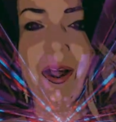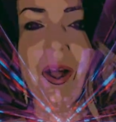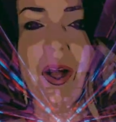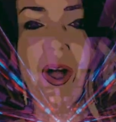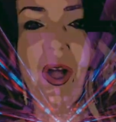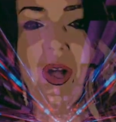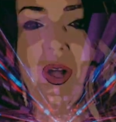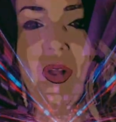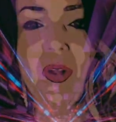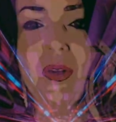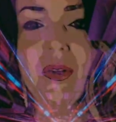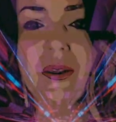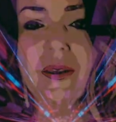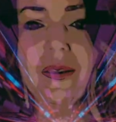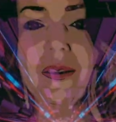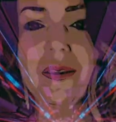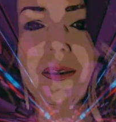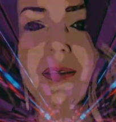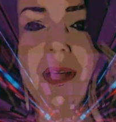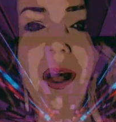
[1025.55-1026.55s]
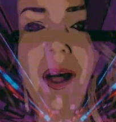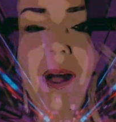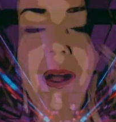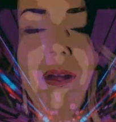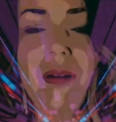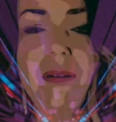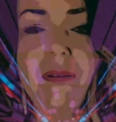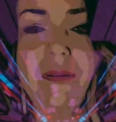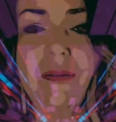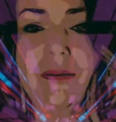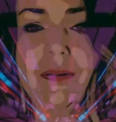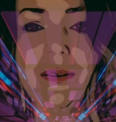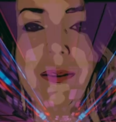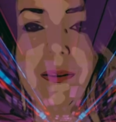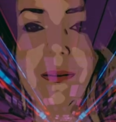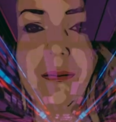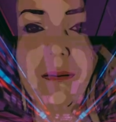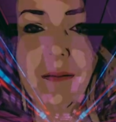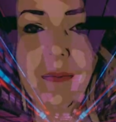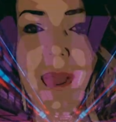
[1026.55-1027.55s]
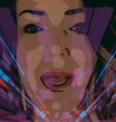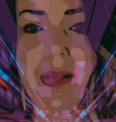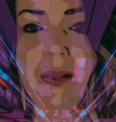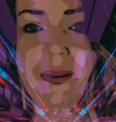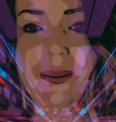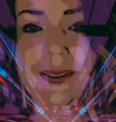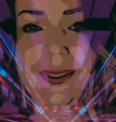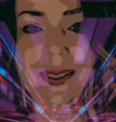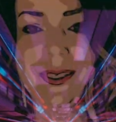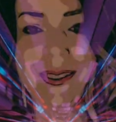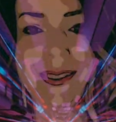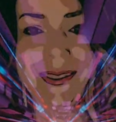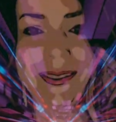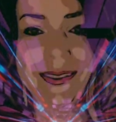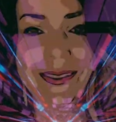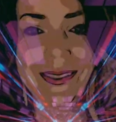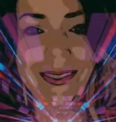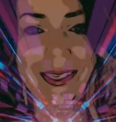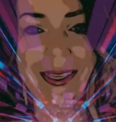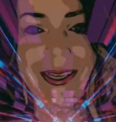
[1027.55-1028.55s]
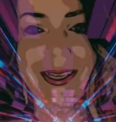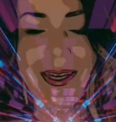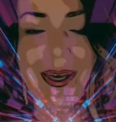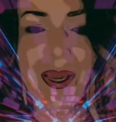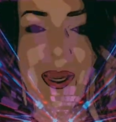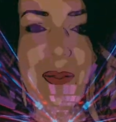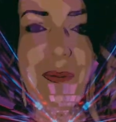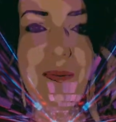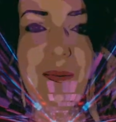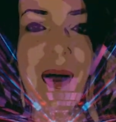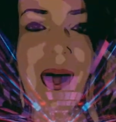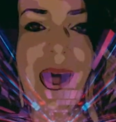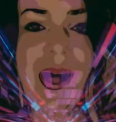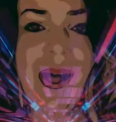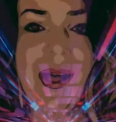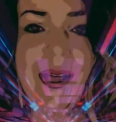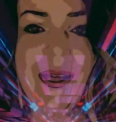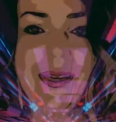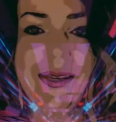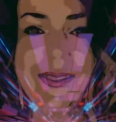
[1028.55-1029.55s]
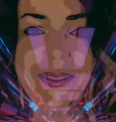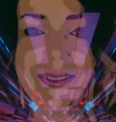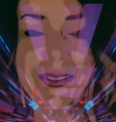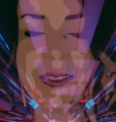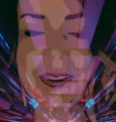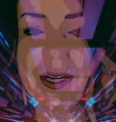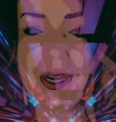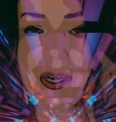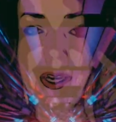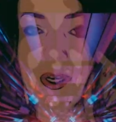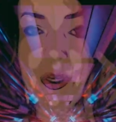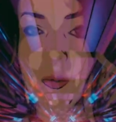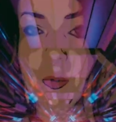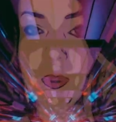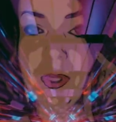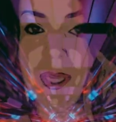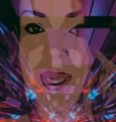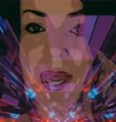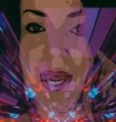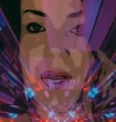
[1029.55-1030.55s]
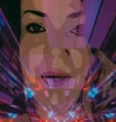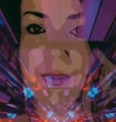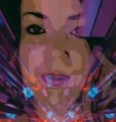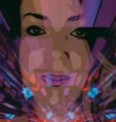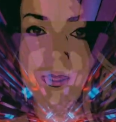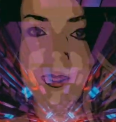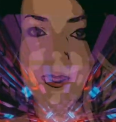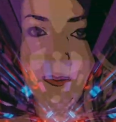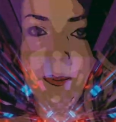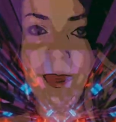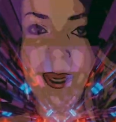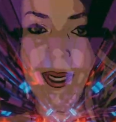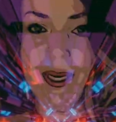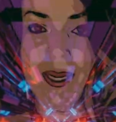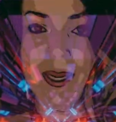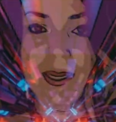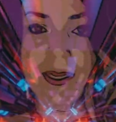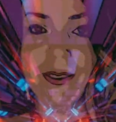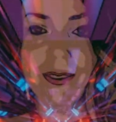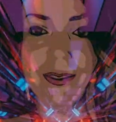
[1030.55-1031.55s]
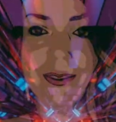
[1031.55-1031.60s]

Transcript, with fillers: all soft and melty, a mind without meaning.